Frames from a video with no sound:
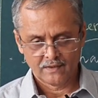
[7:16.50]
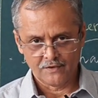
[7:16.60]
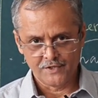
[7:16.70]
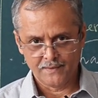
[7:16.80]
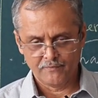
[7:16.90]

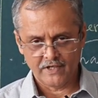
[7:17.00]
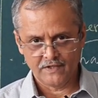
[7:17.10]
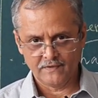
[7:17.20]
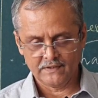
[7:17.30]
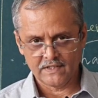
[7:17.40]
Jim went
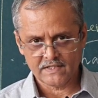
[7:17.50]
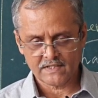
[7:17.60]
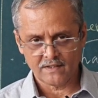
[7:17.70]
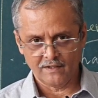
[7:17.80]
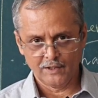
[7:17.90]
with us
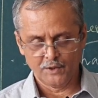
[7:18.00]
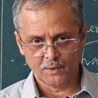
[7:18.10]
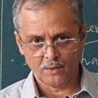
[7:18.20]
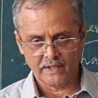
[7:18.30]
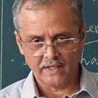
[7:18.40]

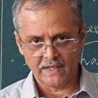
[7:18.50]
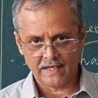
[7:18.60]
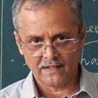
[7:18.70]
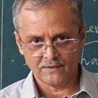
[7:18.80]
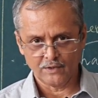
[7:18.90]
although he
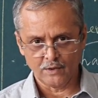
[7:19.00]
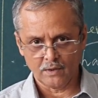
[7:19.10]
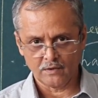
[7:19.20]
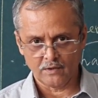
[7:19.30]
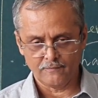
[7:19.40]
had
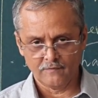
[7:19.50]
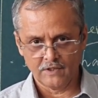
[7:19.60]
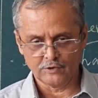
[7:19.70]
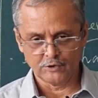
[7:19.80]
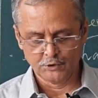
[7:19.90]
lot of
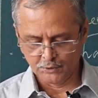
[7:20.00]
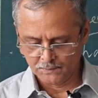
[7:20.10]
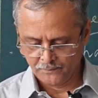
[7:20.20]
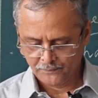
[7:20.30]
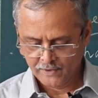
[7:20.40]
work to do.
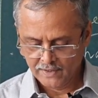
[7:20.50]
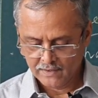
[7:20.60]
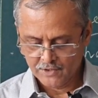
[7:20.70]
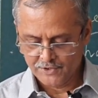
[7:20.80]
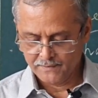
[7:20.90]

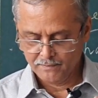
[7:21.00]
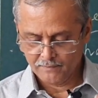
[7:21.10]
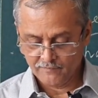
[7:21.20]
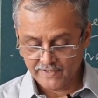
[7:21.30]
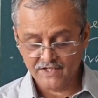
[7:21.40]
Jim
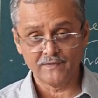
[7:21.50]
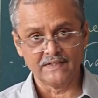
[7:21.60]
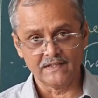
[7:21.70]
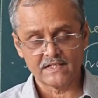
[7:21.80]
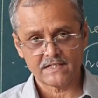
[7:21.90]
went with
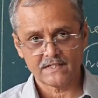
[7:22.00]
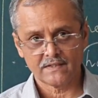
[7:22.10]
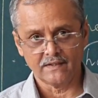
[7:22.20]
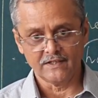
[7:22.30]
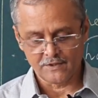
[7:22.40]
us
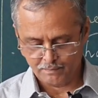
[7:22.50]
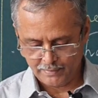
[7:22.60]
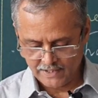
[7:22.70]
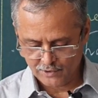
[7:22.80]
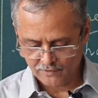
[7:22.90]
in
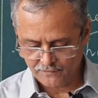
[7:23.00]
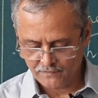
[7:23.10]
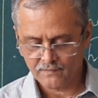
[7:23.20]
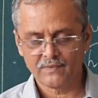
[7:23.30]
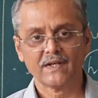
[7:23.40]
spite of
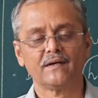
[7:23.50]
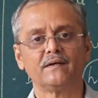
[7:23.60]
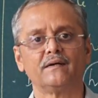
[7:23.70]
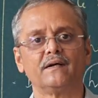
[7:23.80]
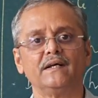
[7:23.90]

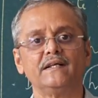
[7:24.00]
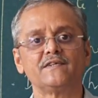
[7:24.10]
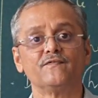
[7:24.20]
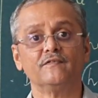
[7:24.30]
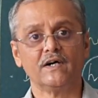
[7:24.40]

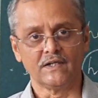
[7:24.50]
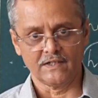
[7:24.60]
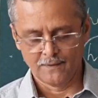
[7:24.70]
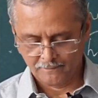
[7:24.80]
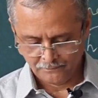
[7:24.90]
his work.